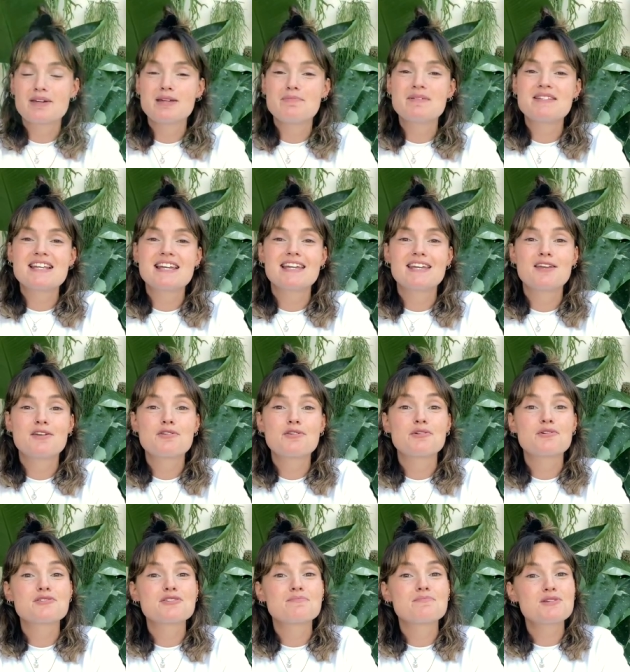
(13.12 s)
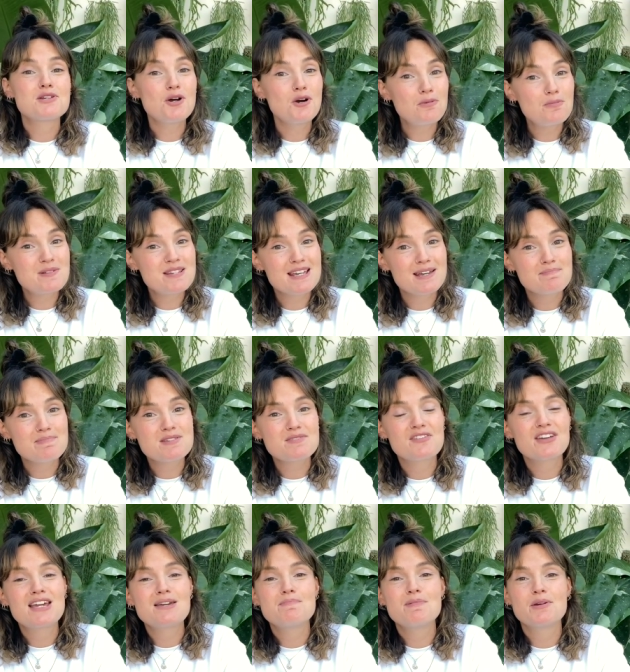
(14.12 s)
going to be taking you through some top tips
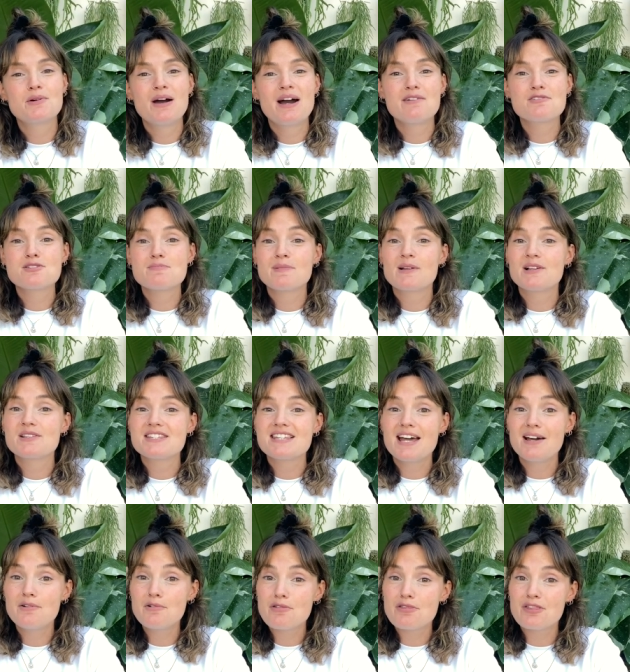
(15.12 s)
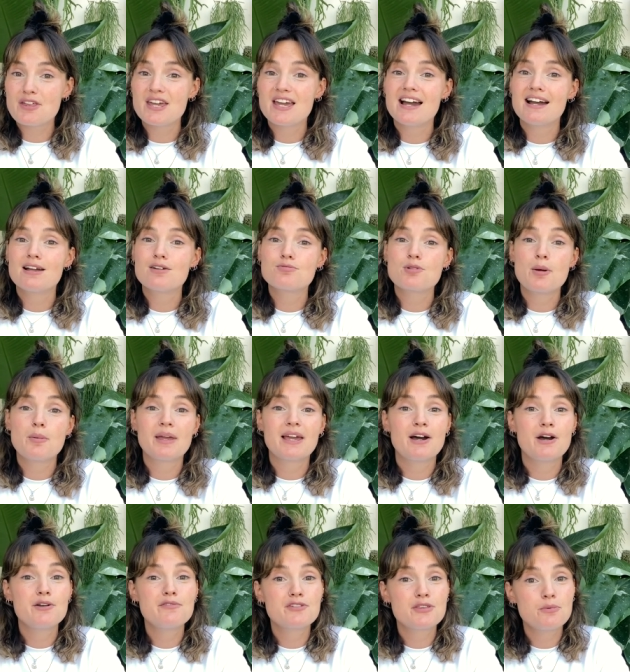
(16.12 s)
for keeping your houseplants healthy and growing
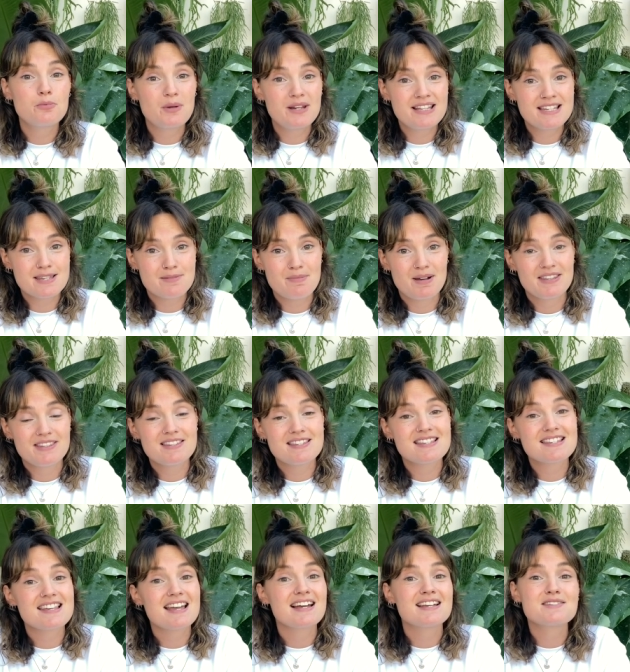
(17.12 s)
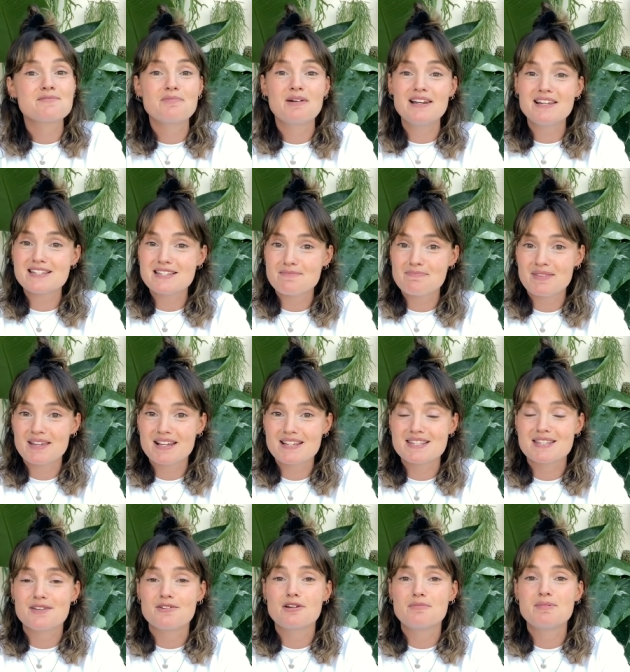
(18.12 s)
over the winter months, as well as some things
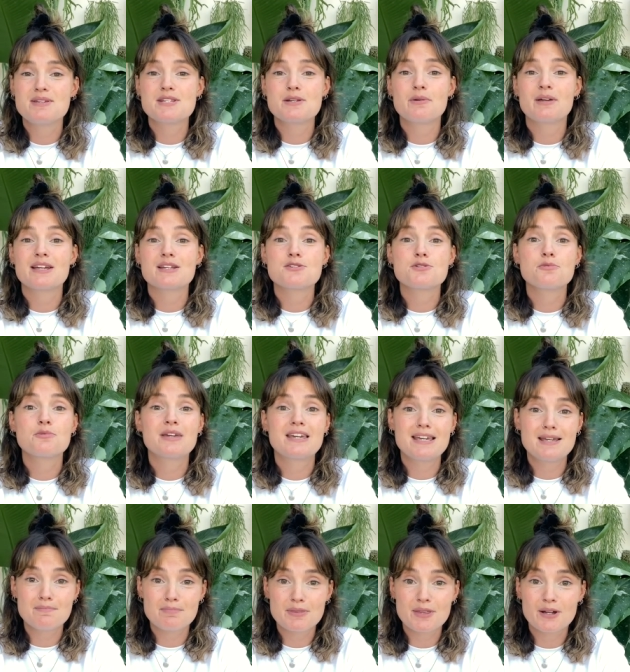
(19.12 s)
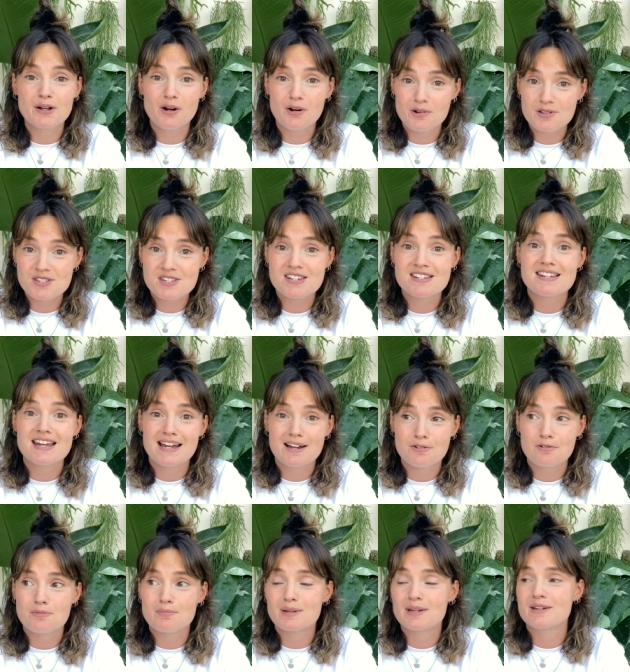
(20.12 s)
that you can be doing to keep the cost
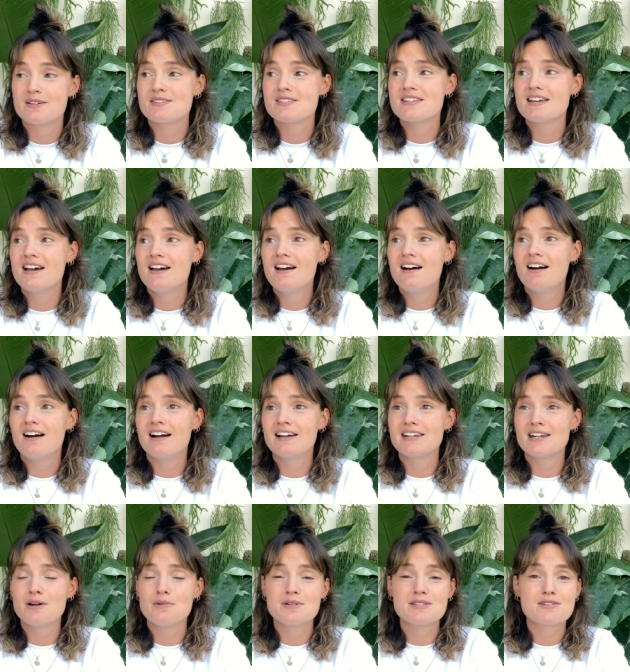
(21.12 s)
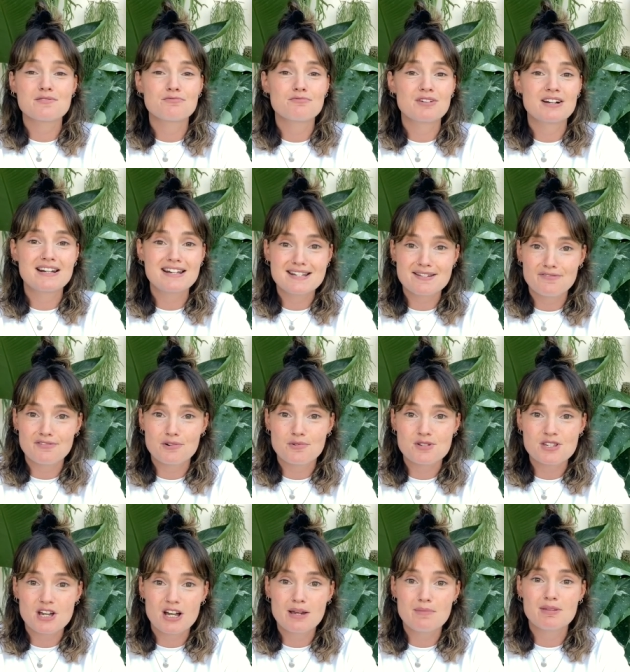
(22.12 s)
down, because I know it's a really
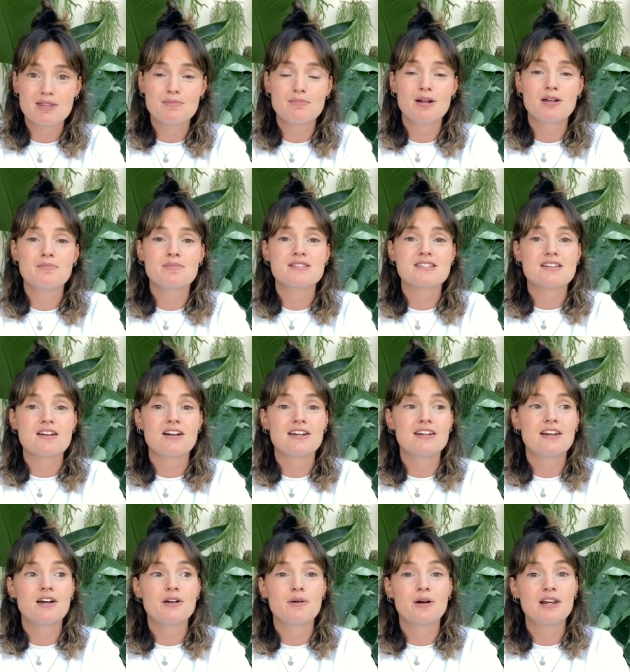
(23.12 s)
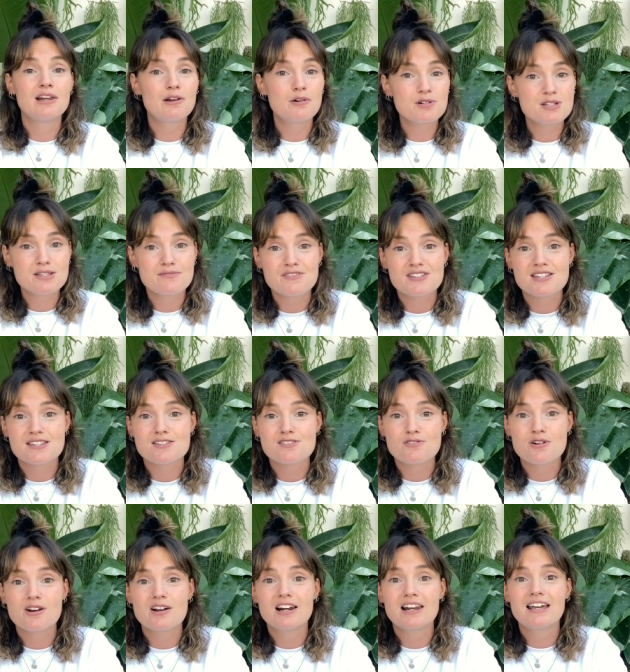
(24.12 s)
difficult time at the moment. I know a lot of us are
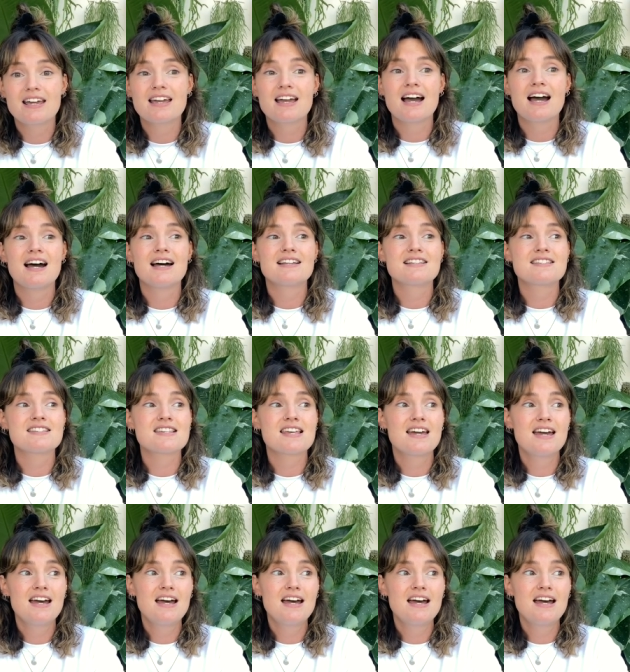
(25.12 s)
struggling, and